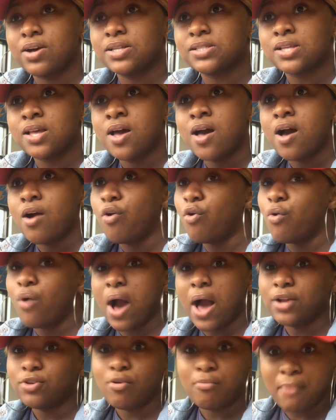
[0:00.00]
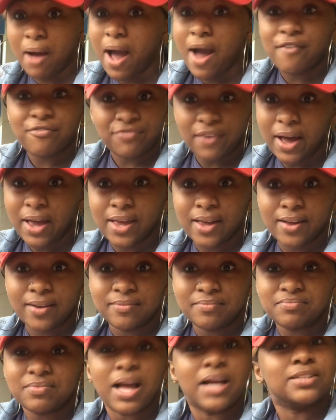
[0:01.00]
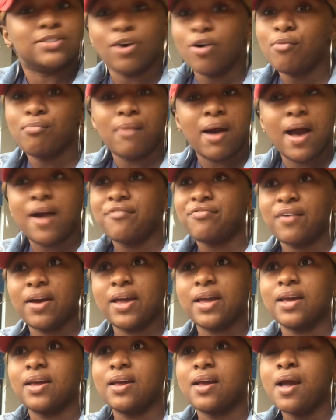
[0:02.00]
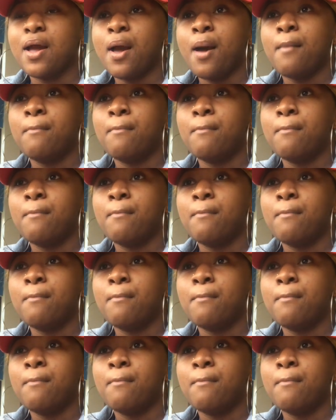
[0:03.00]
Cause, I don't mind fighting. I don't mind fighting.